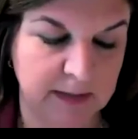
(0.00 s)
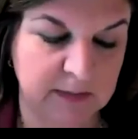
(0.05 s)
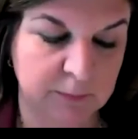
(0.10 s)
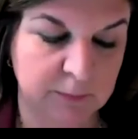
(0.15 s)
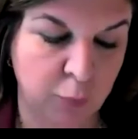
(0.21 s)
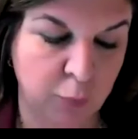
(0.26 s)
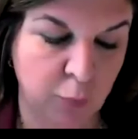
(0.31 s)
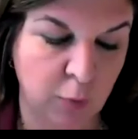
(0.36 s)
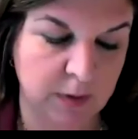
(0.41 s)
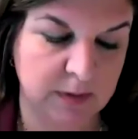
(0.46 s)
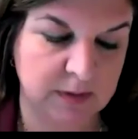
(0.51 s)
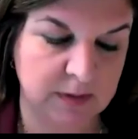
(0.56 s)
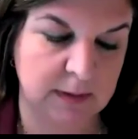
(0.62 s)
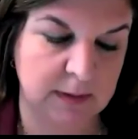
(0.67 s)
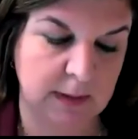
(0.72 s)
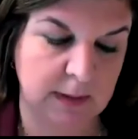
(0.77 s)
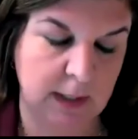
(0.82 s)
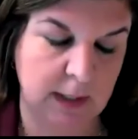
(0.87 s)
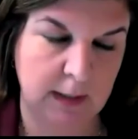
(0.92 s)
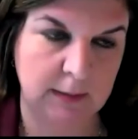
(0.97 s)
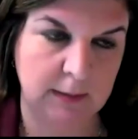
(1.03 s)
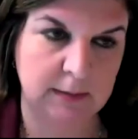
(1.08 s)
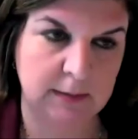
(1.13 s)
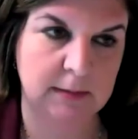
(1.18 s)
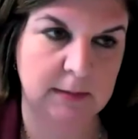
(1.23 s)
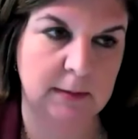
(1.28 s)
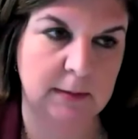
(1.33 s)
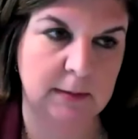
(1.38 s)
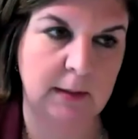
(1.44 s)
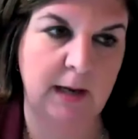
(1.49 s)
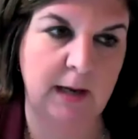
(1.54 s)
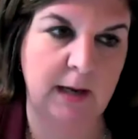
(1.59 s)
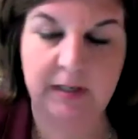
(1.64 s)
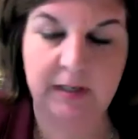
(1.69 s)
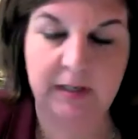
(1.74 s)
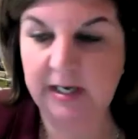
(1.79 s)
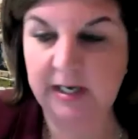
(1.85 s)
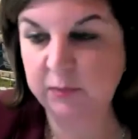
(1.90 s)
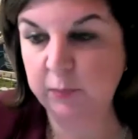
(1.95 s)
It's important to have
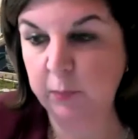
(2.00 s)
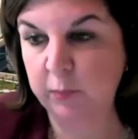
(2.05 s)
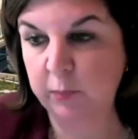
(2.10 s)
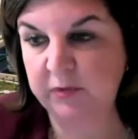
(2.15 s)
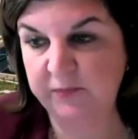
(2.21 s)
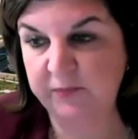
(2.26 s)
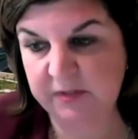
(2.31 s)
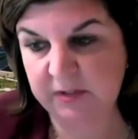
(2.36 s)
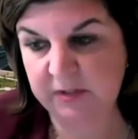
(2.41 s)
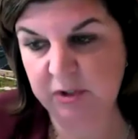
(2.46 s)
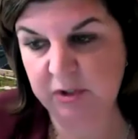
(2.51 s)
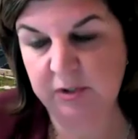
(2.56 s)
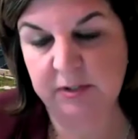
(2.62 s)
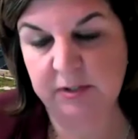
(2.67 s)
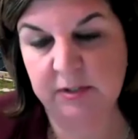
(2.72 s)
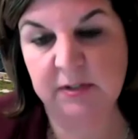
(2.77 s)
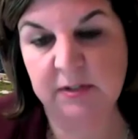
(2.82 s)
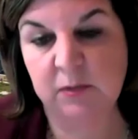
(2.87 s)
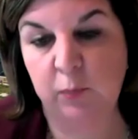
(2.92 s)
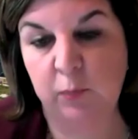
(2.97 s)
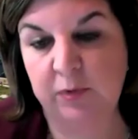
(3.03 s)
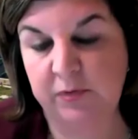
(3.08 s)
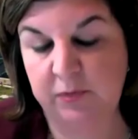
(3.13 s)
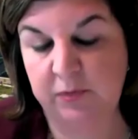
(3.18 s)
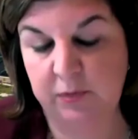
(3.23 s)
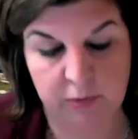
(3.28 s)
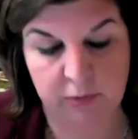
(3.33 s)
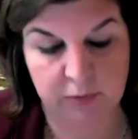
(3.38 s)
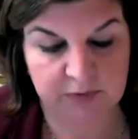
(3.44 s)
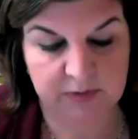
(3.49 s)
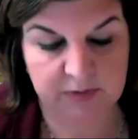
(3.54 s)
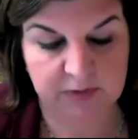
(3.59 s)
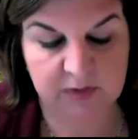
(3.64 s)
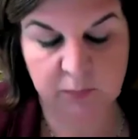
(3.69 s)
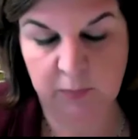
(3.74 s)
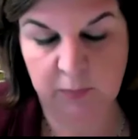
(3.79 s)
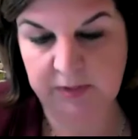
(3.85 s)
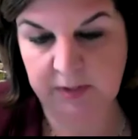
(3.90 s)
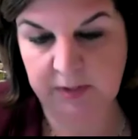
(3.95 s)
engagement with the physicians, with the
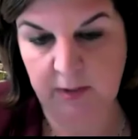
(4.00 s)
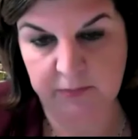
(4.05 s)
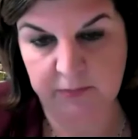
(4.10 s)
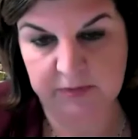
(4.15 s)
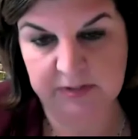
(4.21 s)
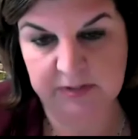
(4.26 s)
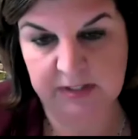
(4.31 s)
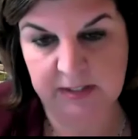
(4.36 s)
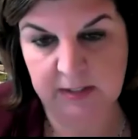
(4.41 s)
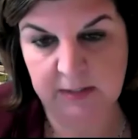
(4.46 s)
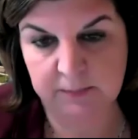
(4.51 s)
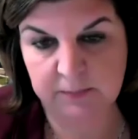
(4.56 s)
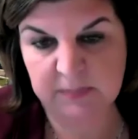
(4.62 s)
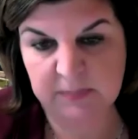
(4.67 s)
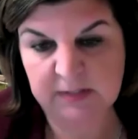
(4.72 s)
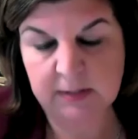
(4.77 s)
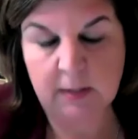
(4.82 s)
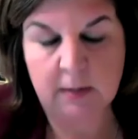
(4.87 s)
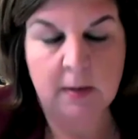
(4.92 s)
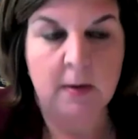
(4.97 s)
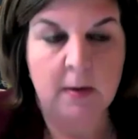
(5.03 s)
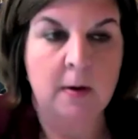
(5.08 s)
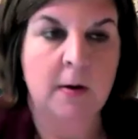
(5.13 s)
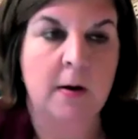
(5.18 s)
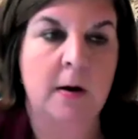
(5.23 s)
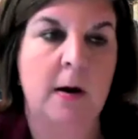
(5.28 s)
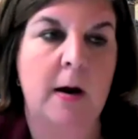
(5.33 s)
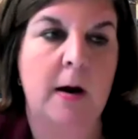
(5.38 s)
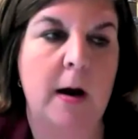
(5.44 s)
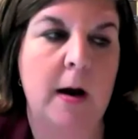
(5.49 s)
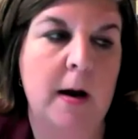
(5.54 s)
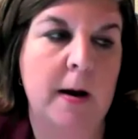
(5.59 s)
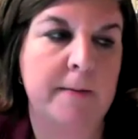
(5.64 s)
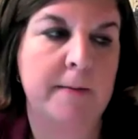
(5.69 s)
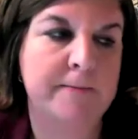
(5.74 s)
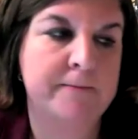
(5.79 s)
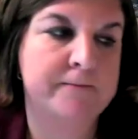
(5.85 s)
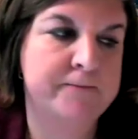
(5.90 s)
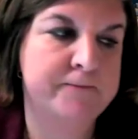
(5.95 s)
nurses, with the other teams,
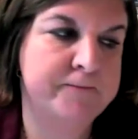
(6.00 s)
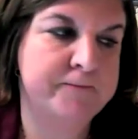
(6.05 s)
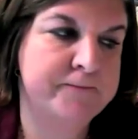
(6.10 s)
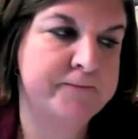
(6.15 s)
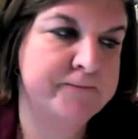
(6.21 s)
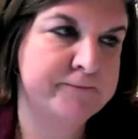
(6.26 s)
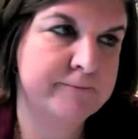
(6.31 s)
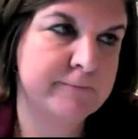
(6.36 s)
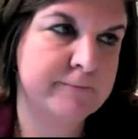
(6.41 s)
and